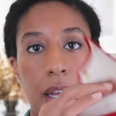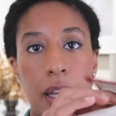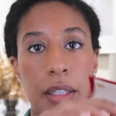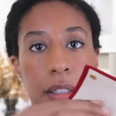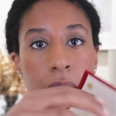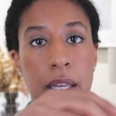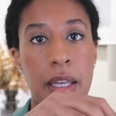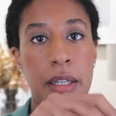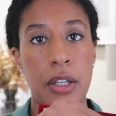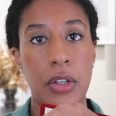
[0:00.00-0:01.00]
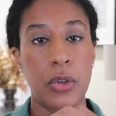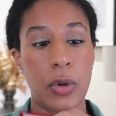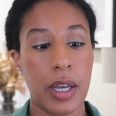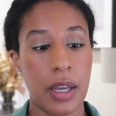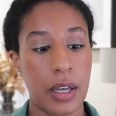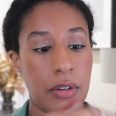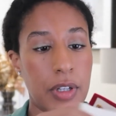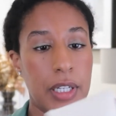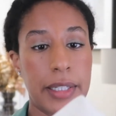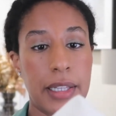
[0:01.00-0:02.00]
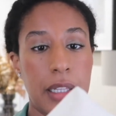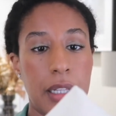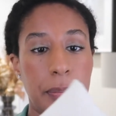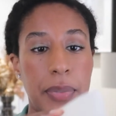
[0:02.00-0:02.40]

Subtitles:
And then you have a little